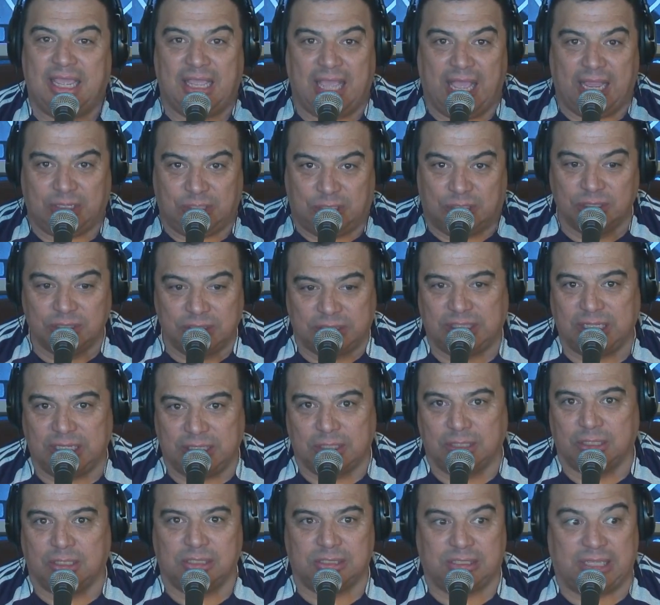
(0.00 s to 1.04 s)
they got good
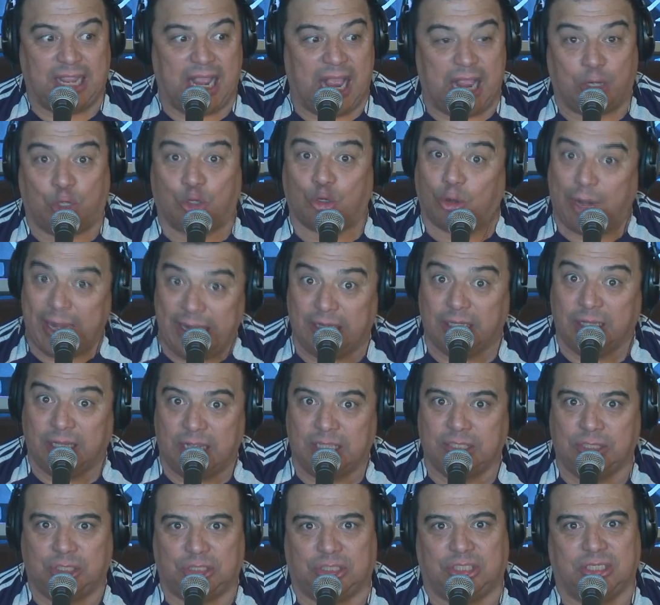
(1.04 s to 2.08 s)
dinners, they got great
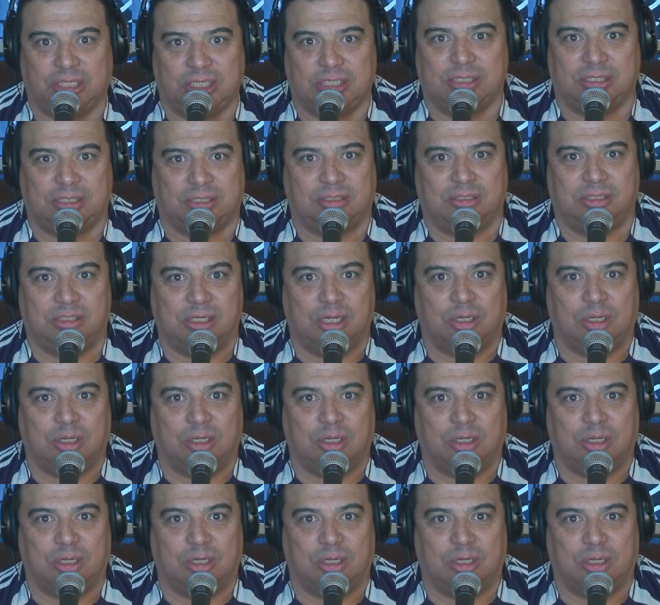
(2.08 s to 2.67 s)
lunches,